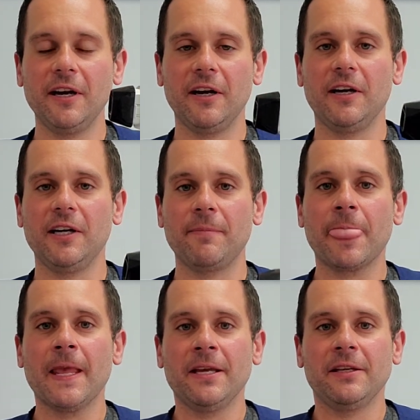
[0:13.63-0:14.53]

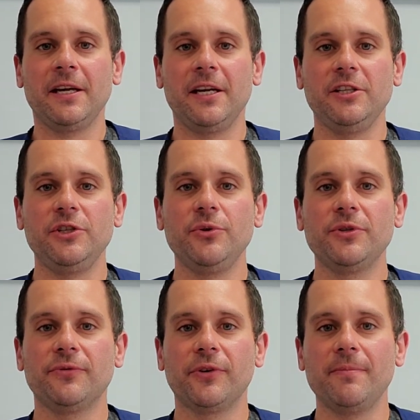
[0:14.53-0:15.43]
It is
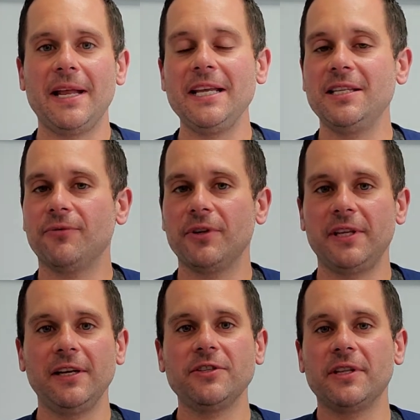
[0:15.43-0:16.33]
used for many different
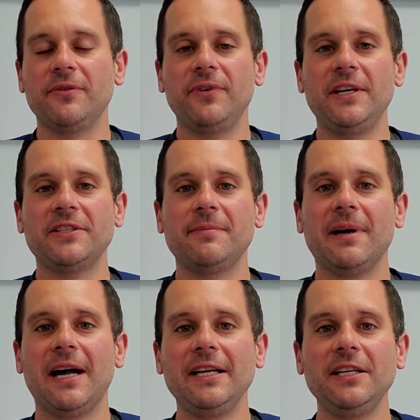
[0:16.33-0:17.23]
things on the face and
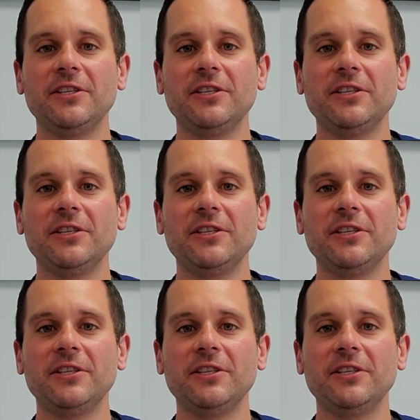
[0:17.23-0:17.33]
body,